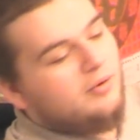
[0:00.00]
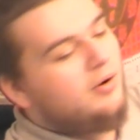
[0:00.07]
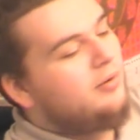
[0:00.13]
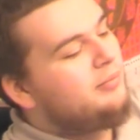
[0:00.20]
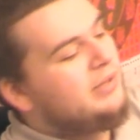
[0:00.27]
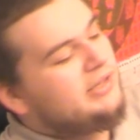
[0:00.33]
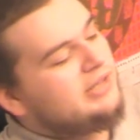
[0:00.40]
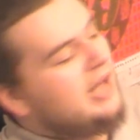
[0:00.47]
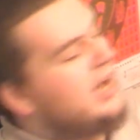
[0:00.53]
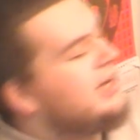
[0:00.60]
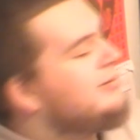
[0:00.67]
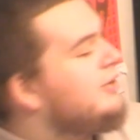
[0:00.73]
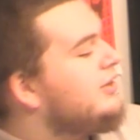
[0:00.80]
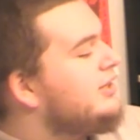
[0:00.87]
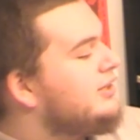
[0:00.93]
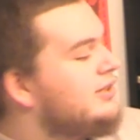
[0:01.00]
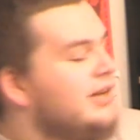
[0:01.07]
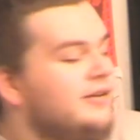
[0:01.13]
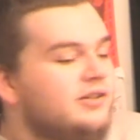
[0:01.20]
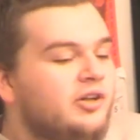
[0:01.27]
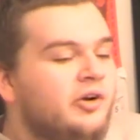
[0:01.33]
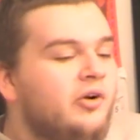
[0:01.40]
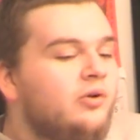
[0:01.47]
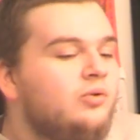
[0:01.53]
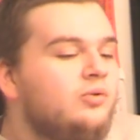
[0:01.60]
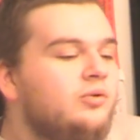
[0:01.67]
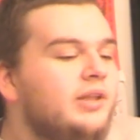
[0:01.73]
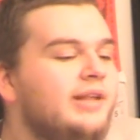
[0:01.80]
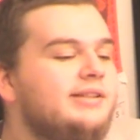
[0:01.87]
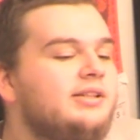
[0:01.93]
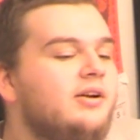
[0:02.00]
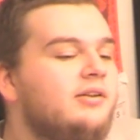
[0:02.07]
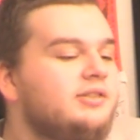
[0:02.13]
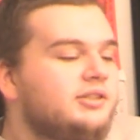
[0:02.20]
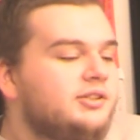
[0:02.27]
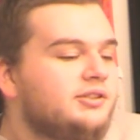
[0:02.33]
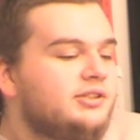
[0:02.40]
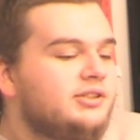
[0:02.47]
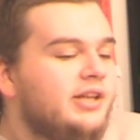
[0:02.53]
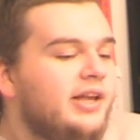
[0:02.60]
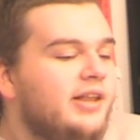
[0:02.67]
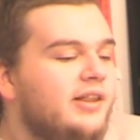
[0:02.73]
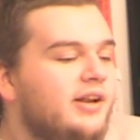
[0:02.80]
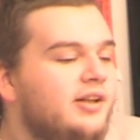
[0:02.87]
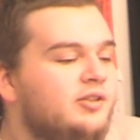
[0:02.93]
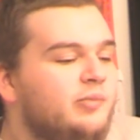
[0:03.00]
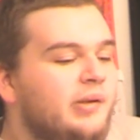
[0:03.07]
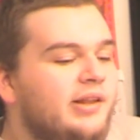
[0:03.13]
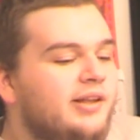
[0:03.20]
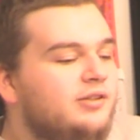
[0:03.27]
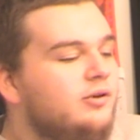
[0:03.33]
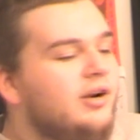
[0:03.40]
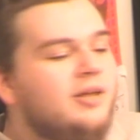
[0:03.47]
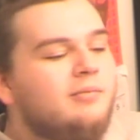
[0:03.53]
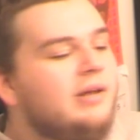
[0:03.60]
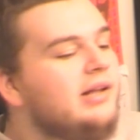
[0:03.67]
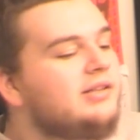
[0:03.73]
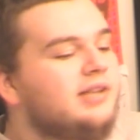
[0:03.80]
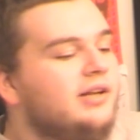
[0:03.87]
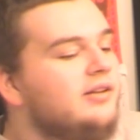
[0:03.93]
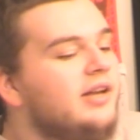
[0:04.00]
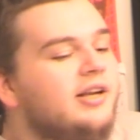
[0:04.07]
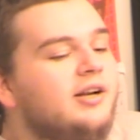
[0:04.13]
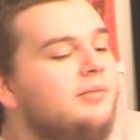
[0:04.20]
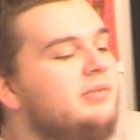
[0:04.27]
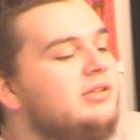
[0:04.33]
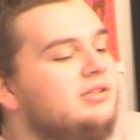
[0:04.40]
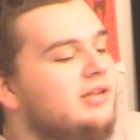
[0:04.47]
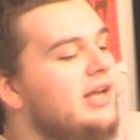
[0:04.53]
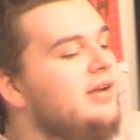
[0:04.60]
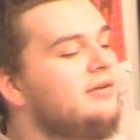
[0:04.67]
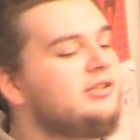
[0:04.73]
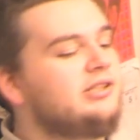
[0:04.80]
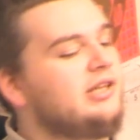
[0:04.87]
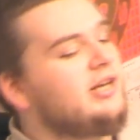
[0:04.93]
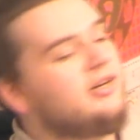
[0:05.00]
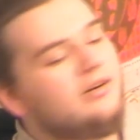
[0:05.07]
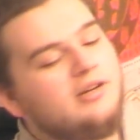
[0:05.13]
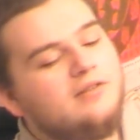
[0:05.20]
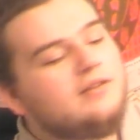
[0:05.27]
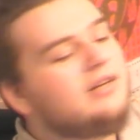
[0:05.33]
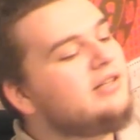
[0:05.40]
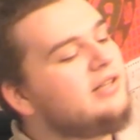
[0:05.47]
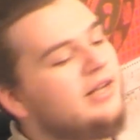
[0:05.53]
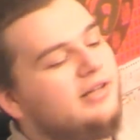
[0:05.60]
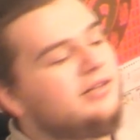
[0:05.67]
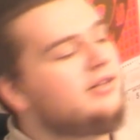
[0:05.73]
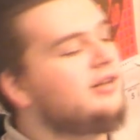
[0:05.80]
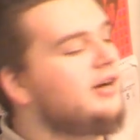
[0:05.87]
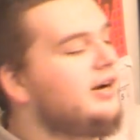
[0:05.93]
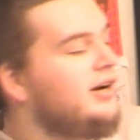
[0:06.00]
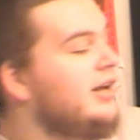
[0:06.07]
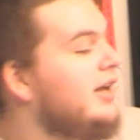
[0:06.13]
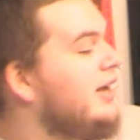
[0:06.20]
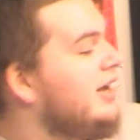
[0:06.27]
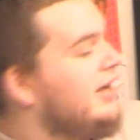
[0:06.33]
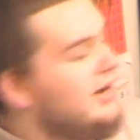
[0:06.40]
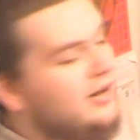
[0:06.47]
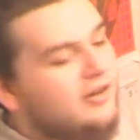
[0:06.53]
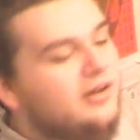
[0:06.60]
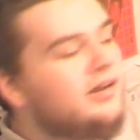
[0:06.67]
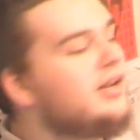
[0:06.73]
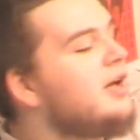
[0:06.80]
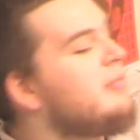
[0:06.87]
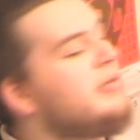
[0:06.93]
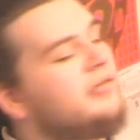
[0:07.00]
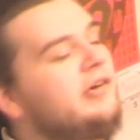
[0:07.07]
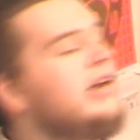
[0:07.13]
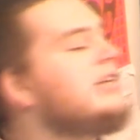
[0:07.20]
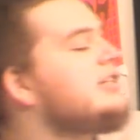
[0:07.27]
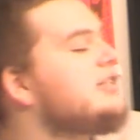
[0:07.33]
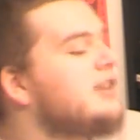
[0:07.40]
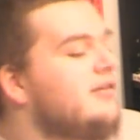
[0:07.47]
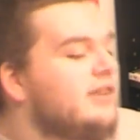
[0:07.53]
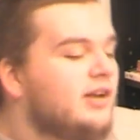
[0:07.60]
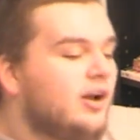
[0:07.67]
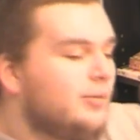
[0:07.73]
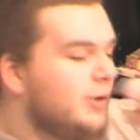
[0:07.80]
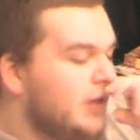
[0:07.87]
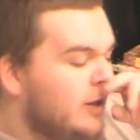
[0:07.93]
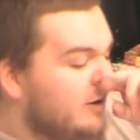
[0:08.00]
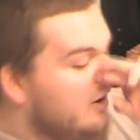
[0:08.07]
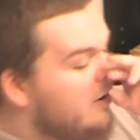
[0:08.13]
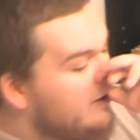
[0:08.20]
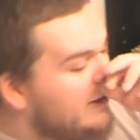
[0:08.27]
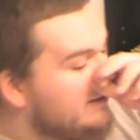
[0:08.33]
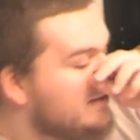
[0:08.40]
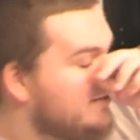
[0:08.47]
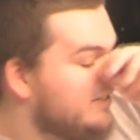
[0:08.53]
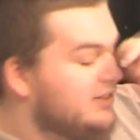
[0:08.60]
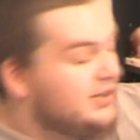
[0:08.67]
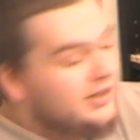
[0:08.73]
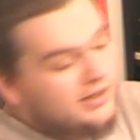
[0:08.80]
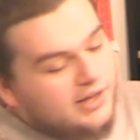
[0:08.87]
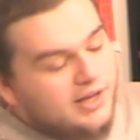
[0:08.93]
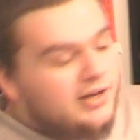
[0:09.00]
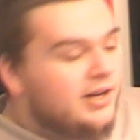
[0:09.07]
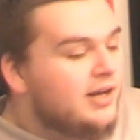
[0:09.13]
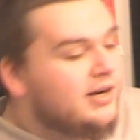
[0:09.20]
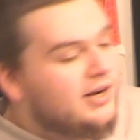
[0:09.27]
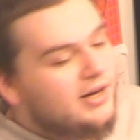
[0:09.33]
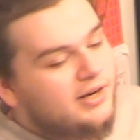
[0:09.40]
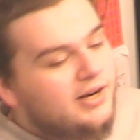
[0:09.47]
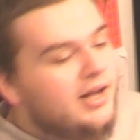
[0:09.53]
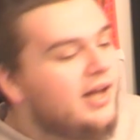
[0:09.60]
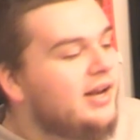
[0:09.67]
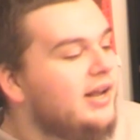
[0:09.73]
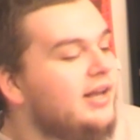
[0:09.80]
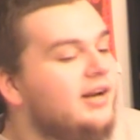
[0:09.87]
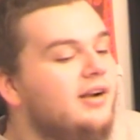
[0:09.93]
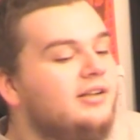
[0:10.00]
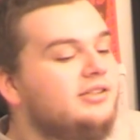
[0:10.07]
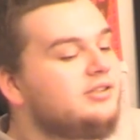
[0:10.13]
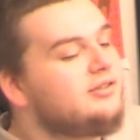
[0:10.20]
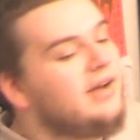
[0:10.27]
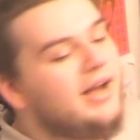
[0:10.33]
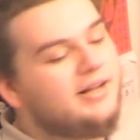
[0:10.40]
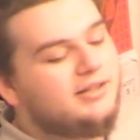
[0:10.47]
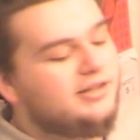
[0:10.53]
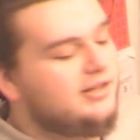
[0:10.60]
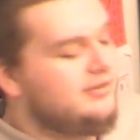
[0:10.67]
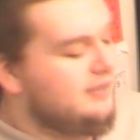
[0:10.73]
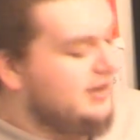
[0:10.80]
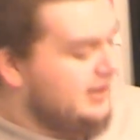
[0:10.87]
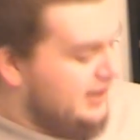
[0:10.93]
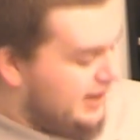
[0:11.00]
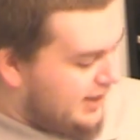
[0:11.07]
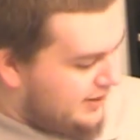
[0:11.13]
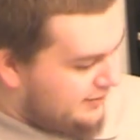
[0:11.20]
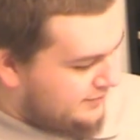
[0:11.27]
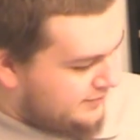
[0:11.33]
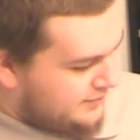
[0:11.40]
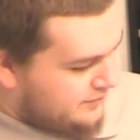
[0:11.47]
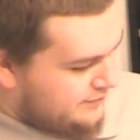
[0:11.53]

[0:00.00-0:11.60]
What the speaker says: will be talking about this language, and I'll go, ooh, that sounds interesting, and then I'll spend like 20 minutes like looking up this language that I don't even intend to learn, and I'll learn a couple phrases of it, and I'll be like, oh, that's interesting, da da da da da, and I get all distracted and whatnot.